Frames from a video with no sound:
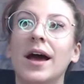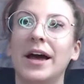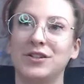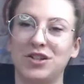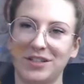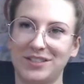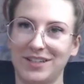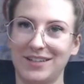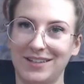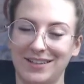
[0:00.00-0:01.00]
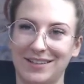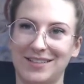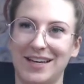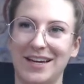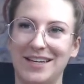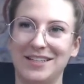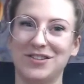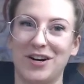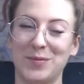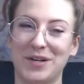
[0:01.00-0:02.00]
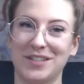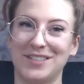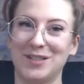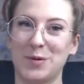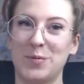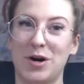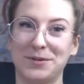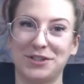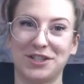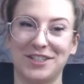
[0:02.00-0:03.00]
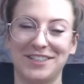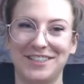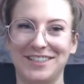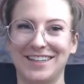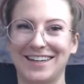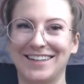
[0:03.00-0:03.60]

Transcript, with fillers: and Justin is saying he's on it because he's my momager, and he